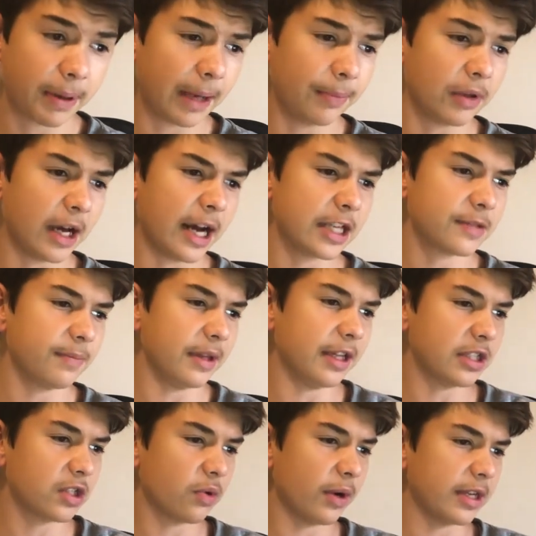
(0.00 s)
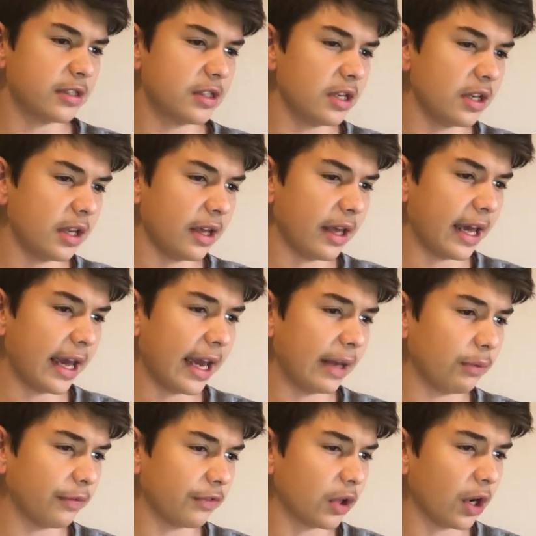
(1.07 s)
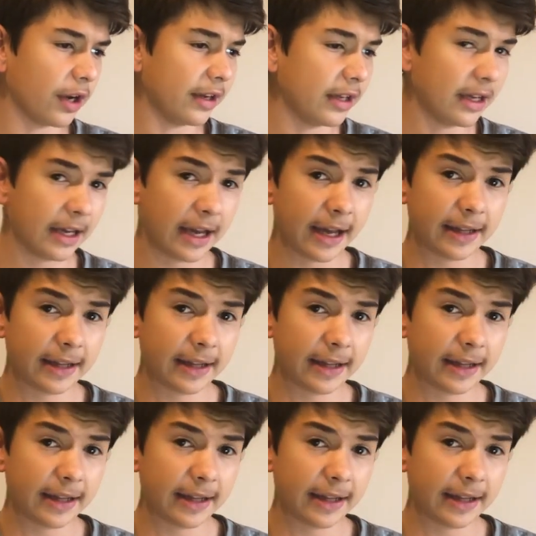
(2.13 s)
people asked me this question, and we've got